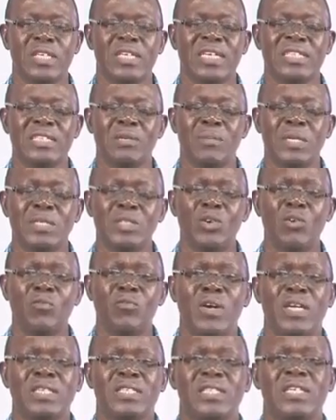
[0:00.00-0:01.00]
And as a matter of
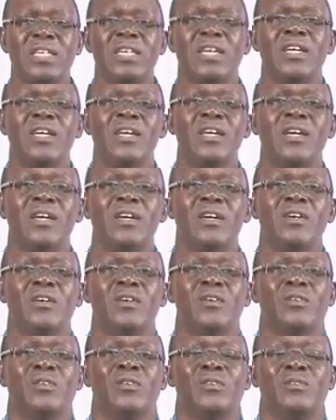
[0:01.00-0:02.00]
fact,
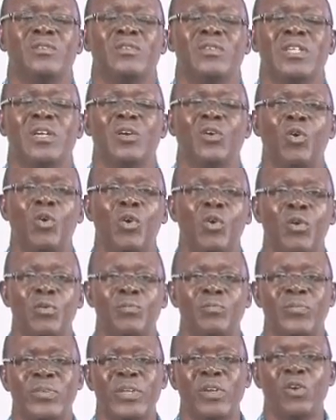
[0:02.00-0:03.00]
the
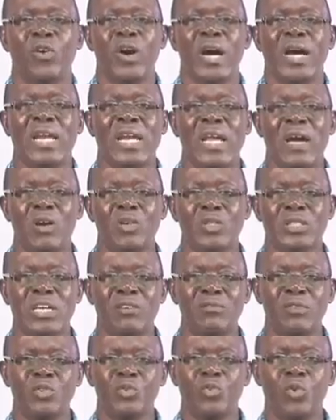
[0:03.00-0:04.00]
law allows
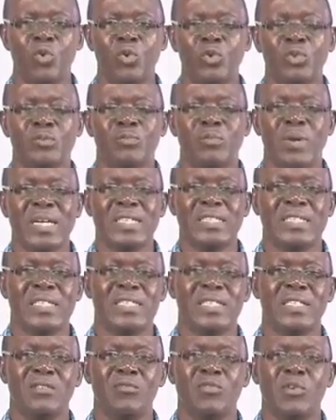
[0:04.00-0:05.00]
government to hold back
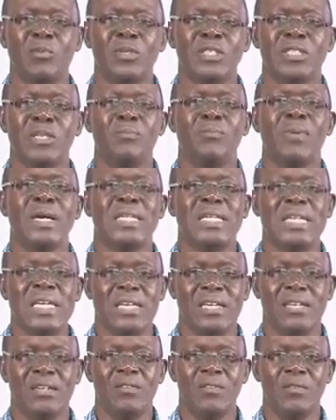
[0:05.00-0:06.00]
certain information, but
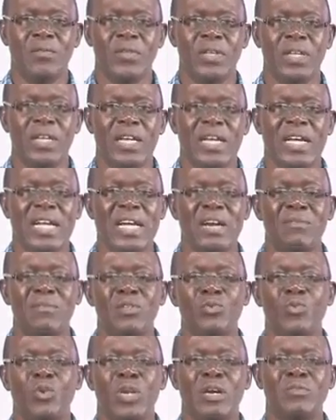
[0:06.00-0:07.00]
then
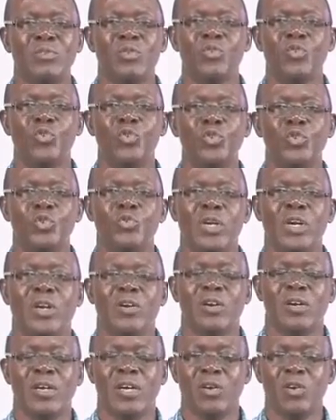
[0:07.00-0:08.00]
government will have to go to
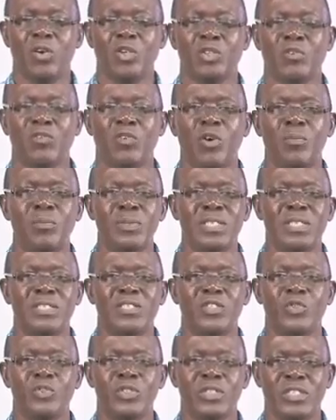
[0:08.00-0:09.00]
a court of
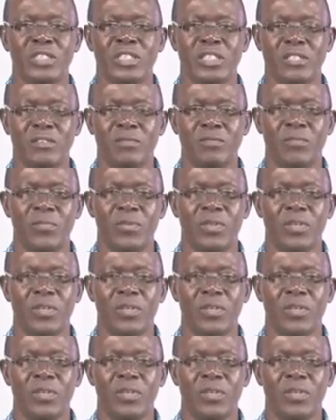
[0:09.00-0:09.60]
competent jurisdiction